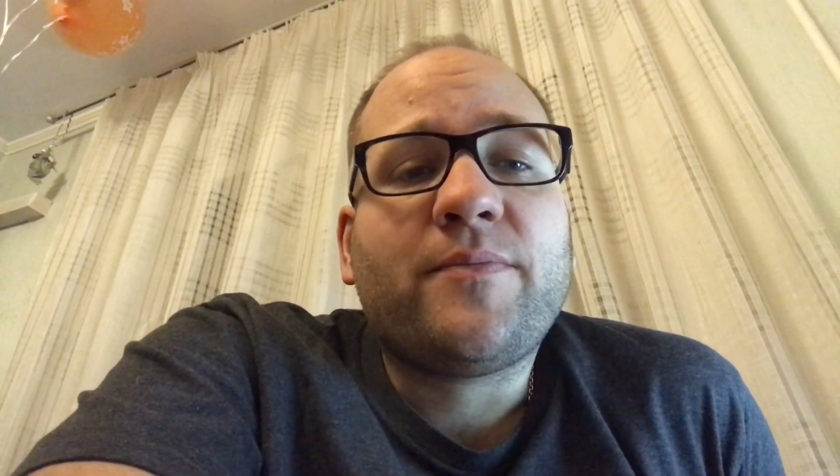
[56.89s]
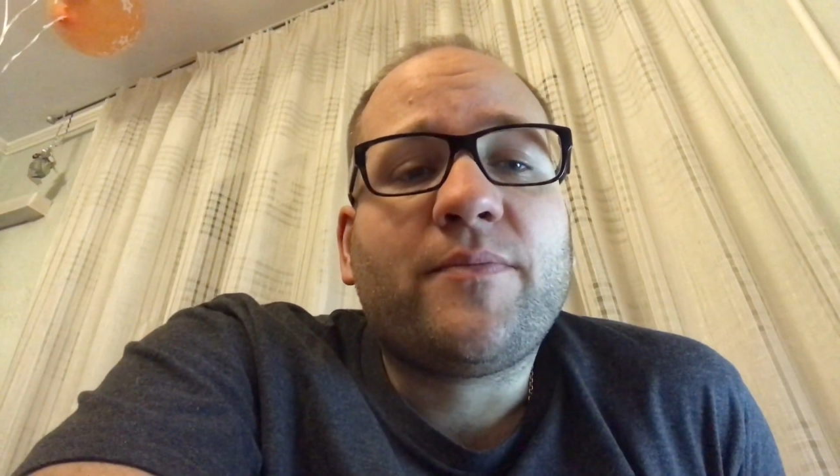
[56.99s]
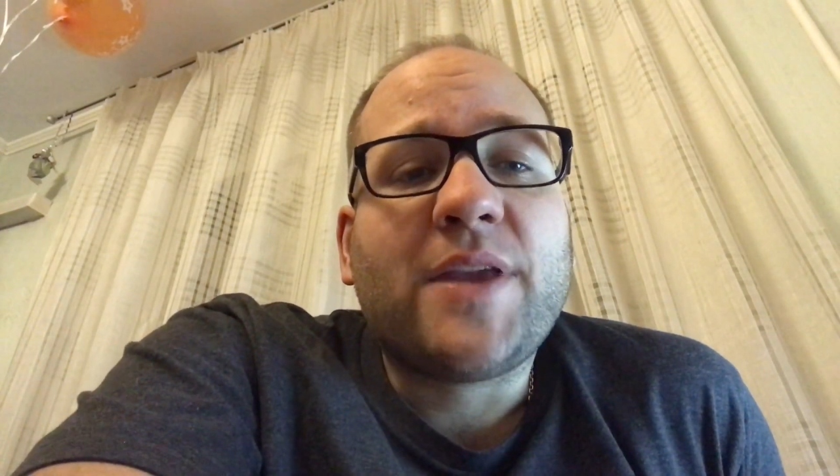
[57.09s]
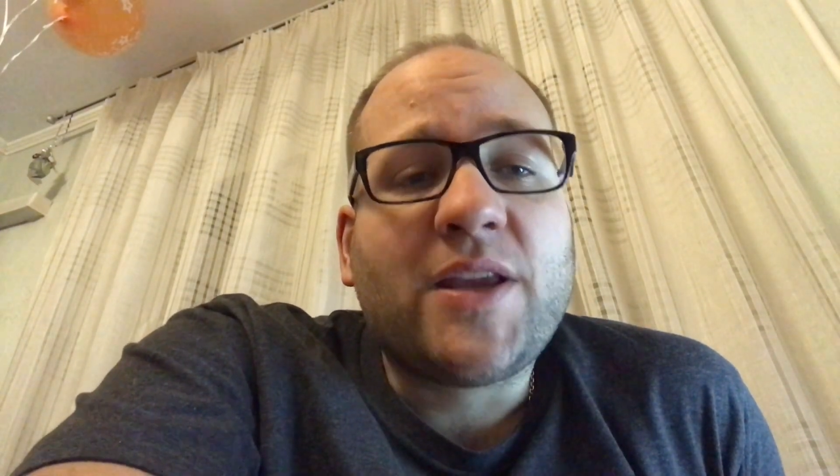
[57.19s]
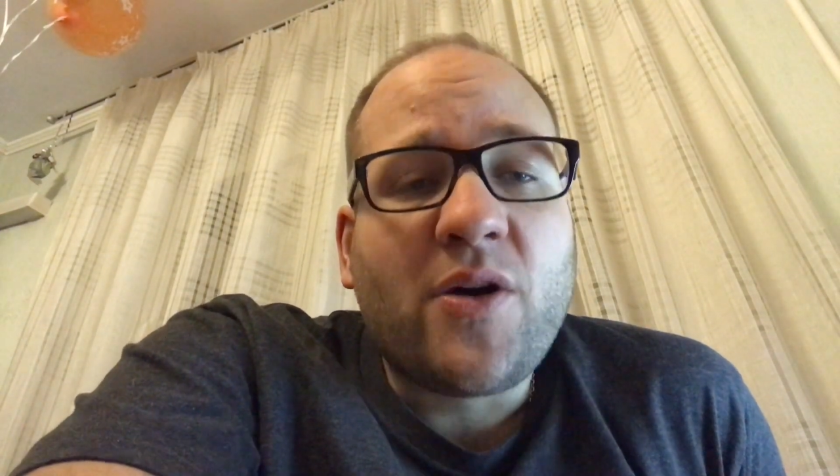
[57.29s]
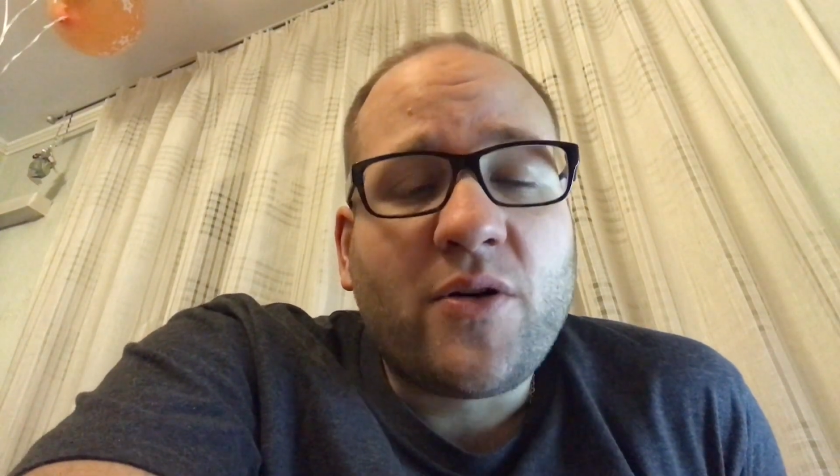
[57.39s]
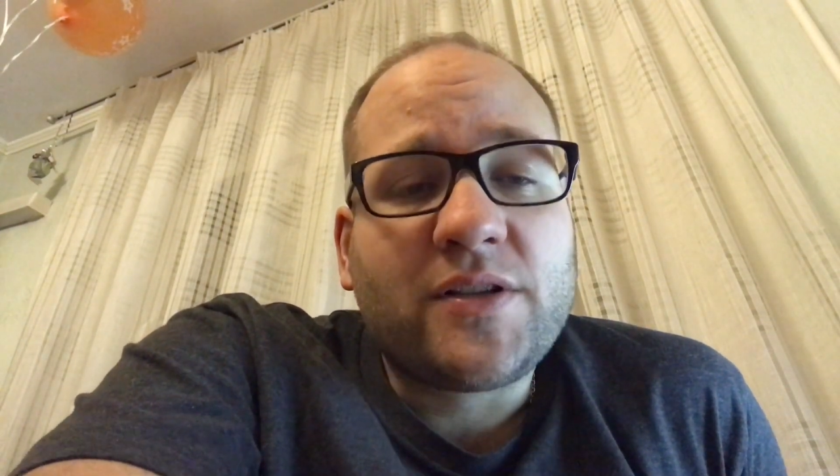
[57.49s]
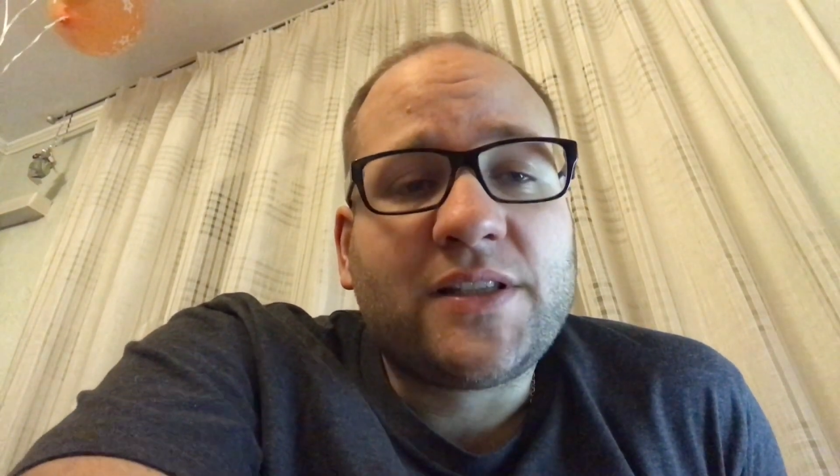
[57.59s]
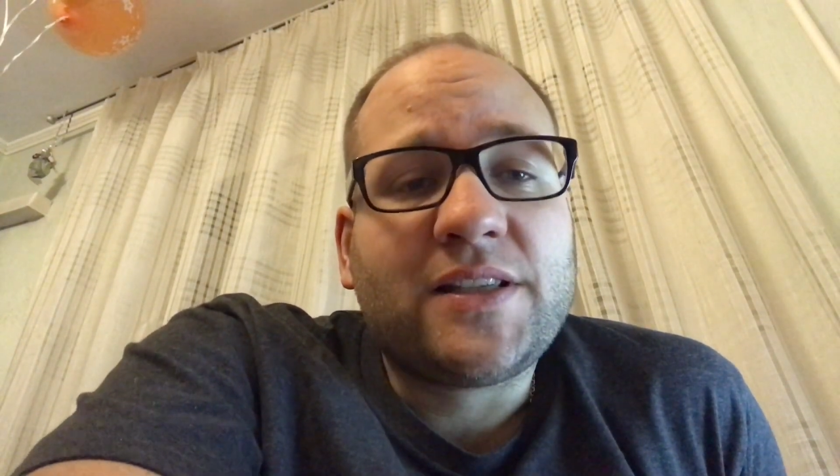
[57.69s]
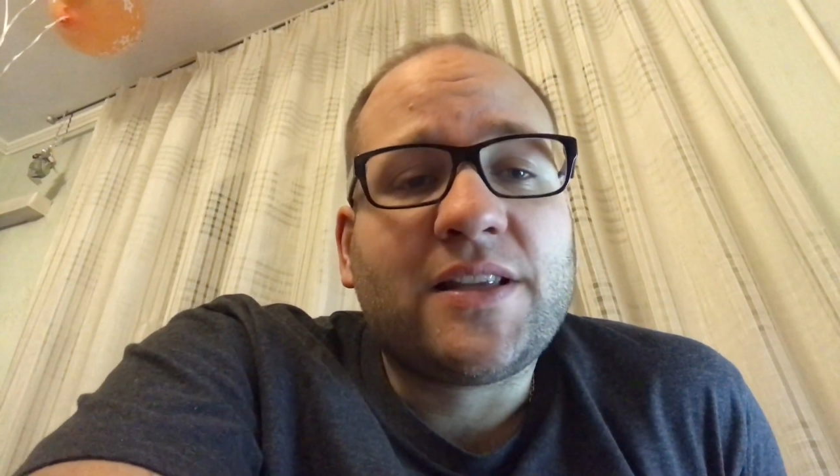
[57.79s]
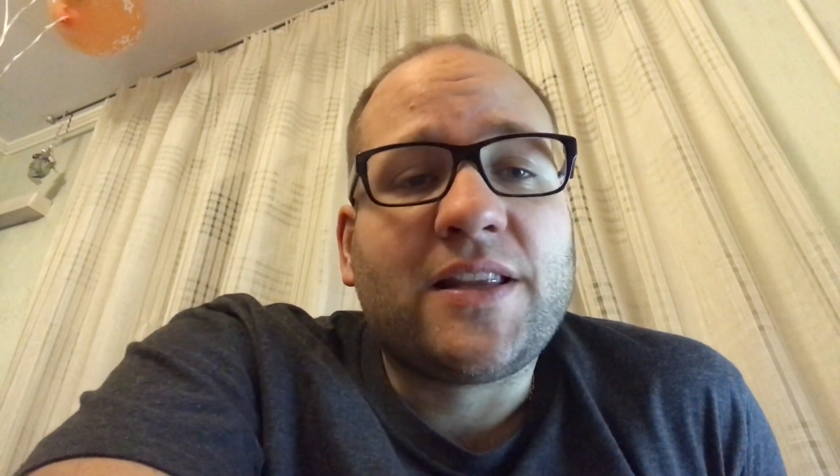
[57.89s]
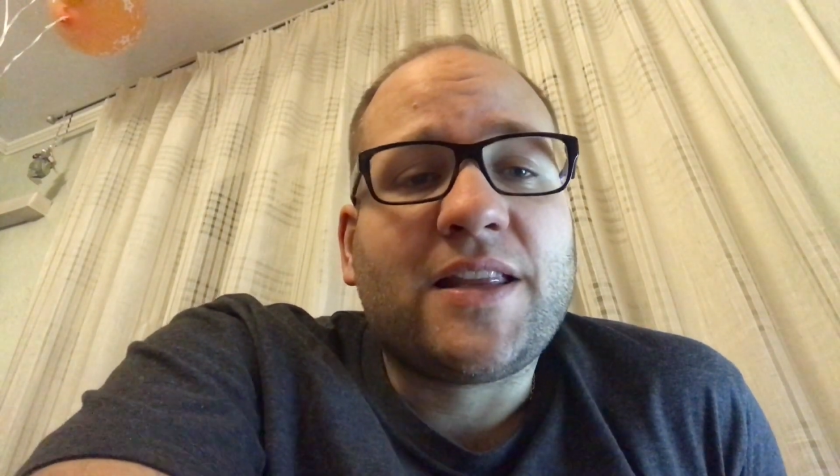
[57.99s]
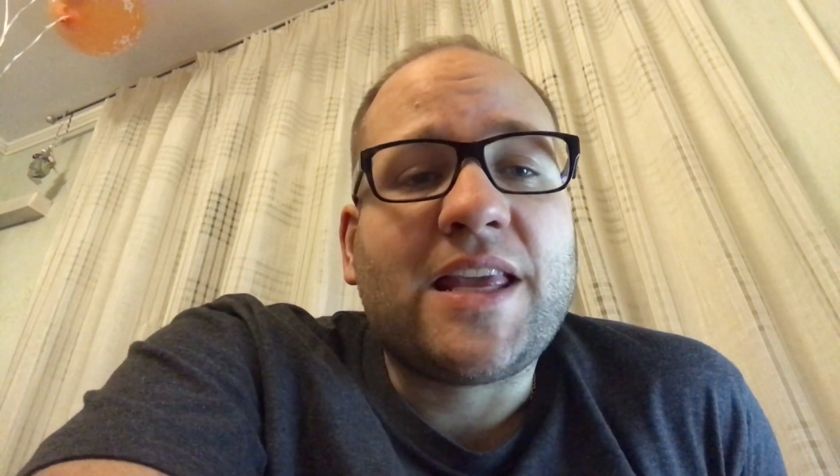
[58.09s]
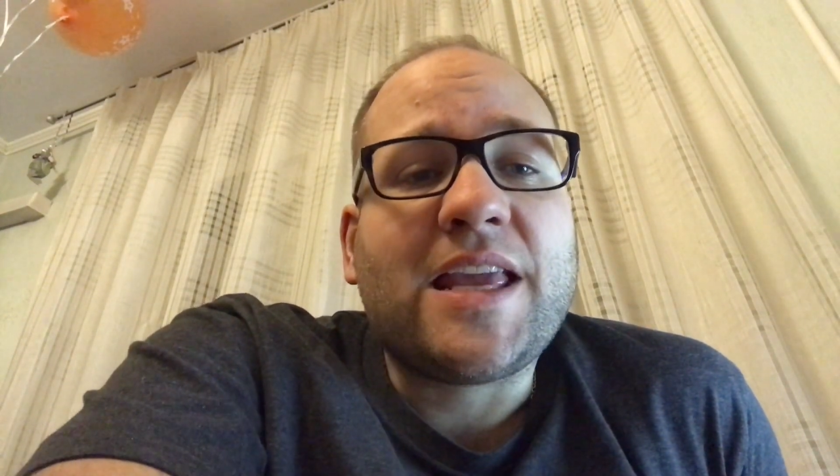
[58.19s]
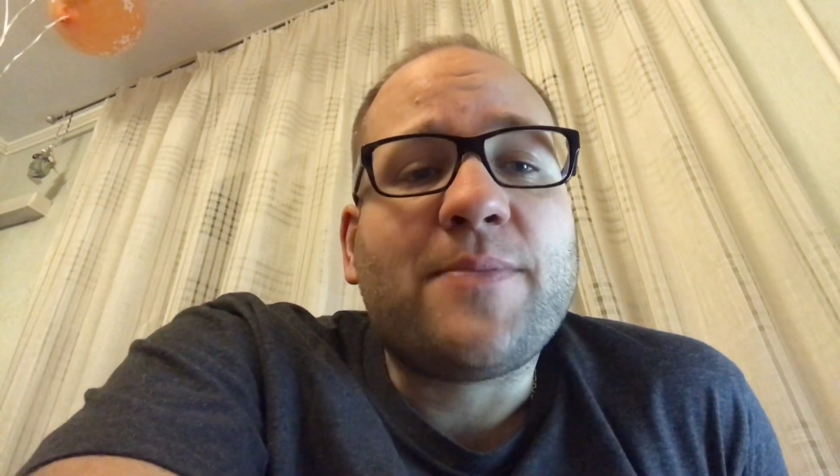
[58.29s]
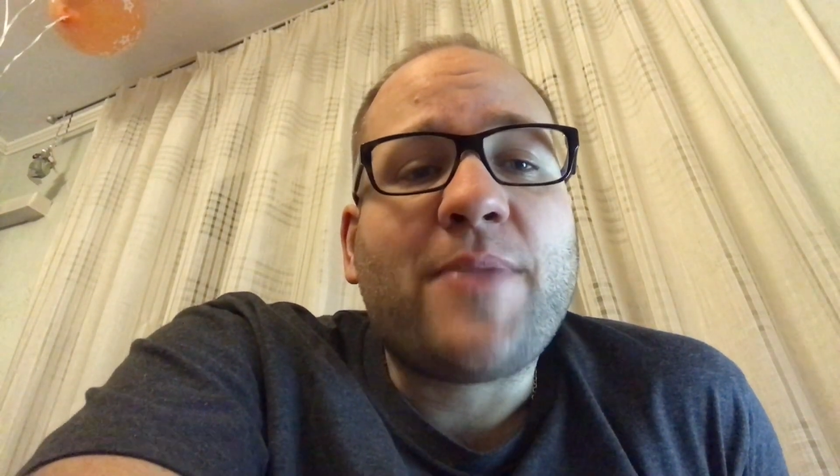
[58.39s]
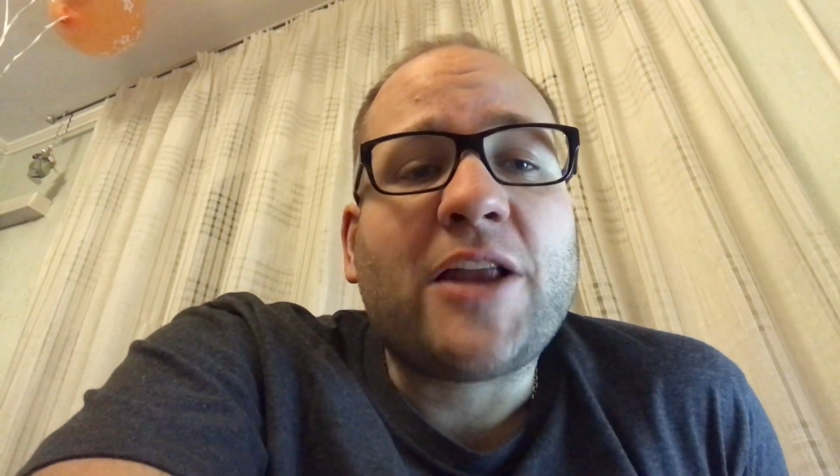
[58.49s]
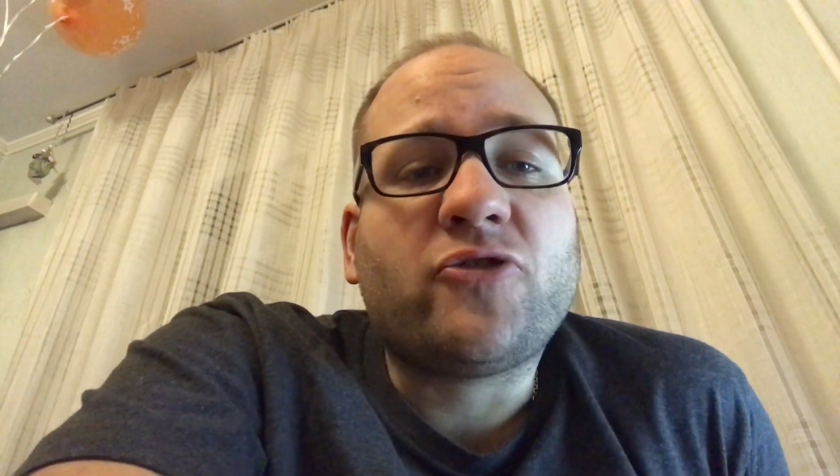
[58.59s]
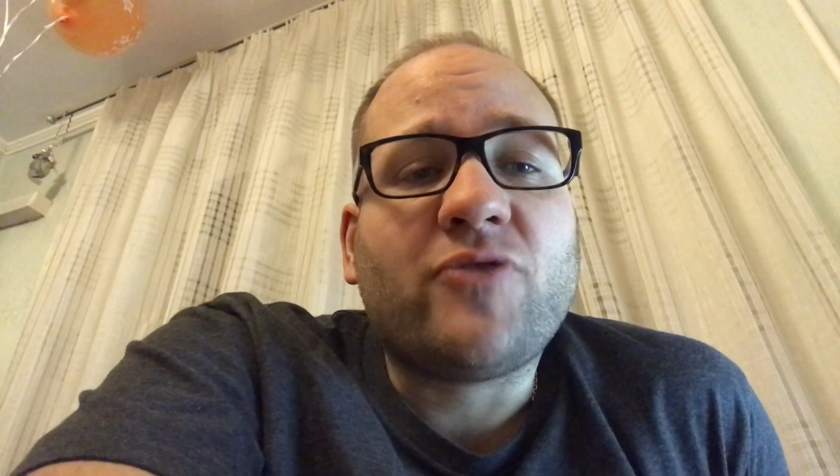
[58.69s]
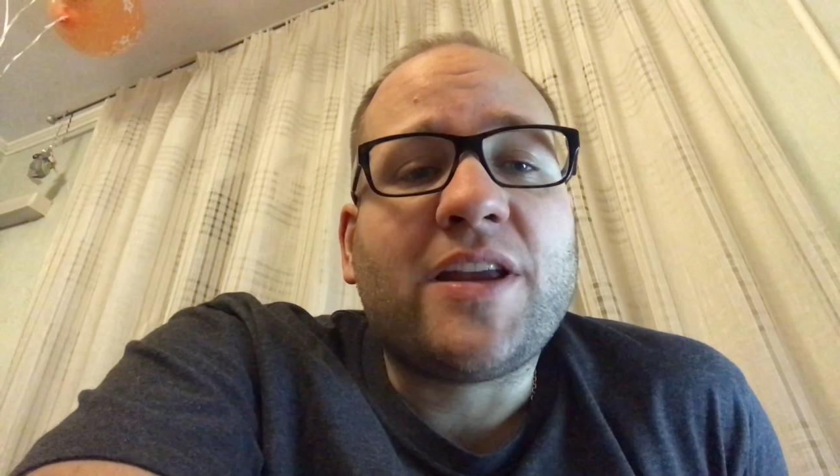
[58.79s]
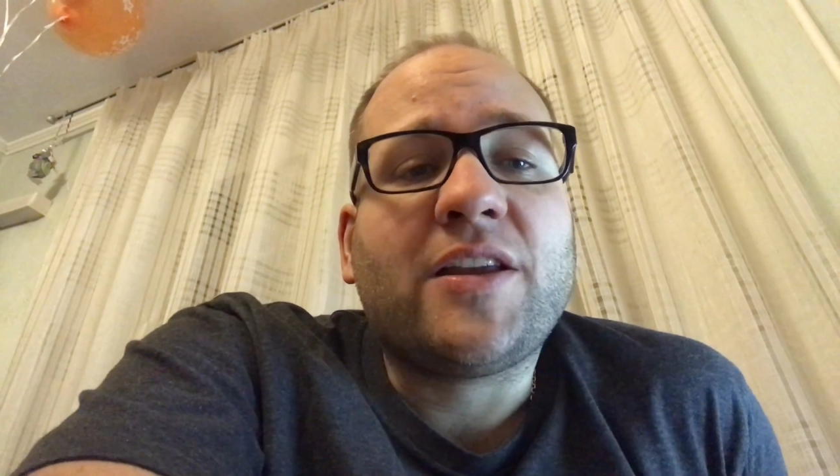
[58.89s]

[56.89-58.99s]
because the battery